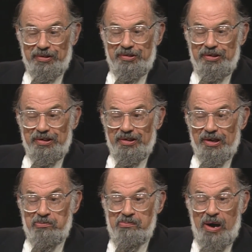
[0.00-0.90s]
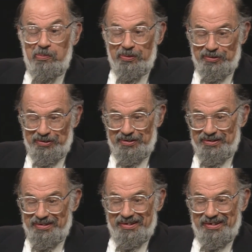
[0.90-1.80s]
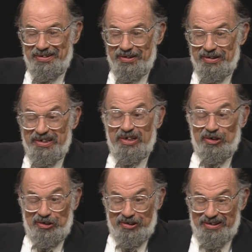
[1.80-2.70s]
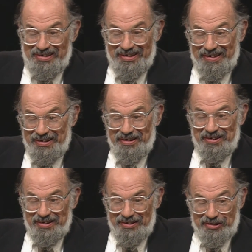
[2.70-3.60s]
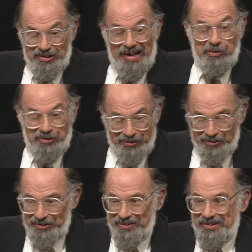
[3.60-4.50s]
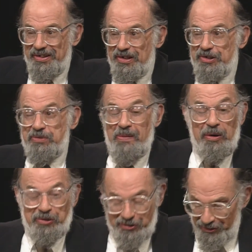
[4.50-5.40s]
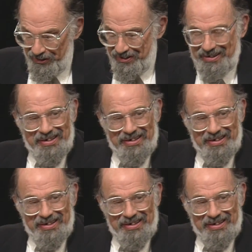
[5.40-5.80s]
because he didn't like maupers and niggards and slouchers and smouchers.